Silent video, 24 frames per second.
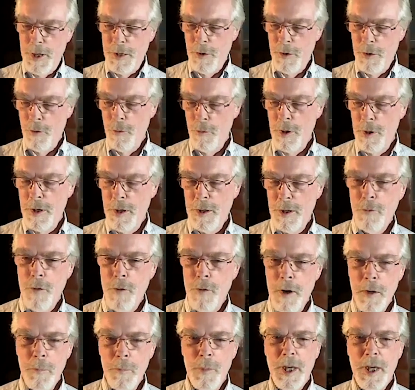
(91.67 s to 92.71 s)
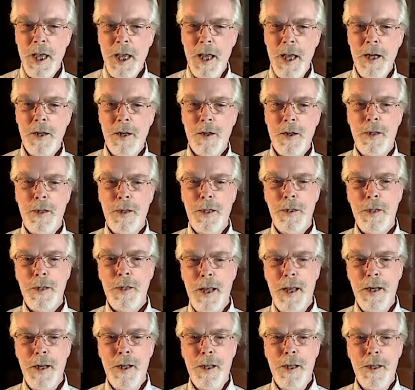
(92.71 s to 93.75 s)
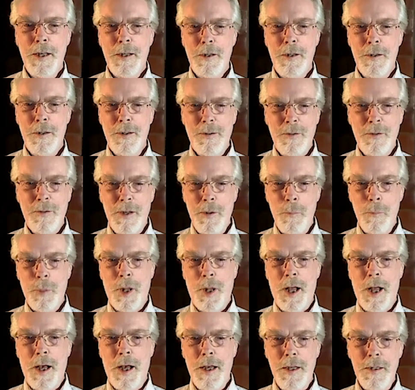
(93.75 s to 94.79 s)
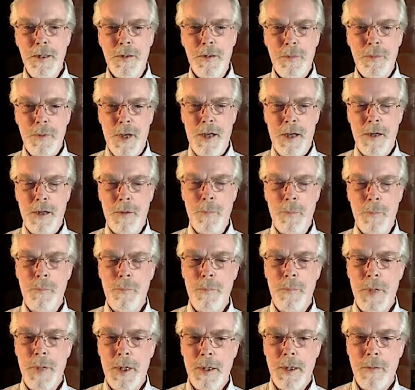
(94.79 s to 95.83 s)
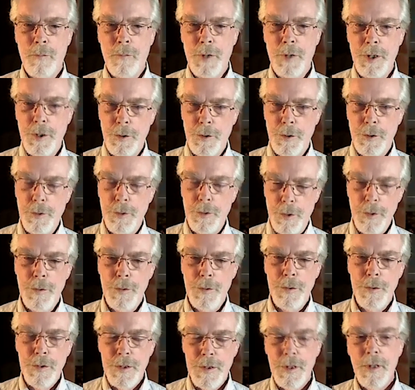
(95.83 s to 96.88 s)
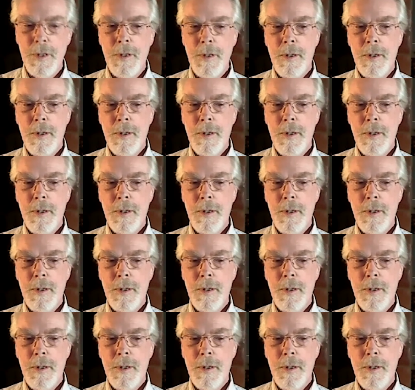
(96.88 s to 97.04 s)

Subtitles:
know what a quantum mechanical antenna implies, but we do use